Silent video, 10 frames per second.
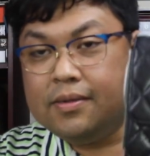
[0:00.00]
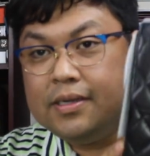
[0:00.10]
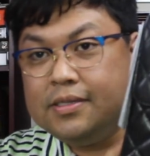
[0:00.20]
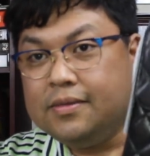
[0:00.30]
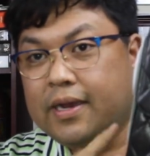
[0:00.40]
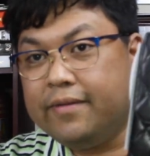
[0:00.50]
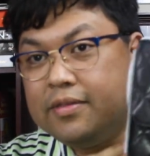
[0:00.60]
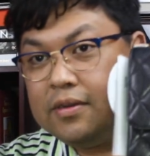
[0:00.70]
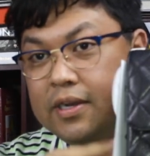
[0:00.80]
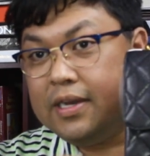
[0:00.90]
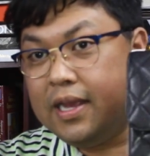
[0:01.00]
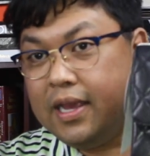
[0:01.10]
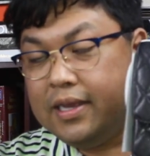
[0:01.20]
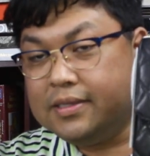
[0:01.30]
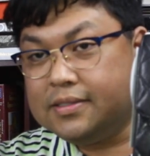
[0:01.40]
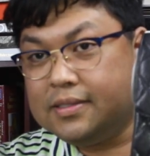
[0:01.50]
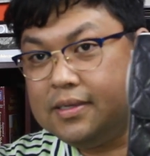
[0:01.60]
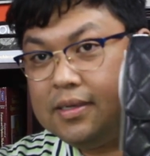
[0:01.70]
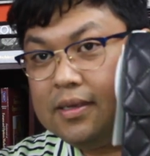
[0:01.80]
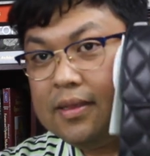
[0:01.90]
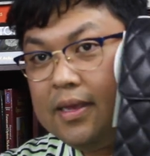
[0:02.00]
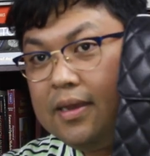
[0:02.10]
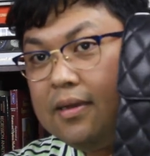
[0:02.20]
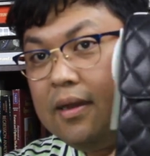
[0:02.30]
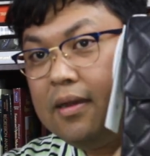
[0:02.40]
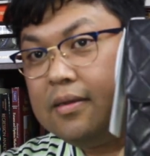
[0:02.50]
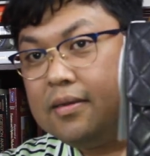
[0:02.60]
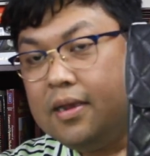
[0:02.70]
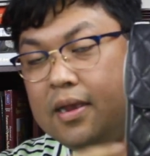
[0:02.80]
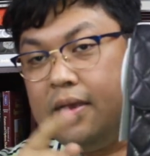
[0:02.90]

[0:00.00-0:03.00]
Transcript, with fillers: So I do have 30 days to think on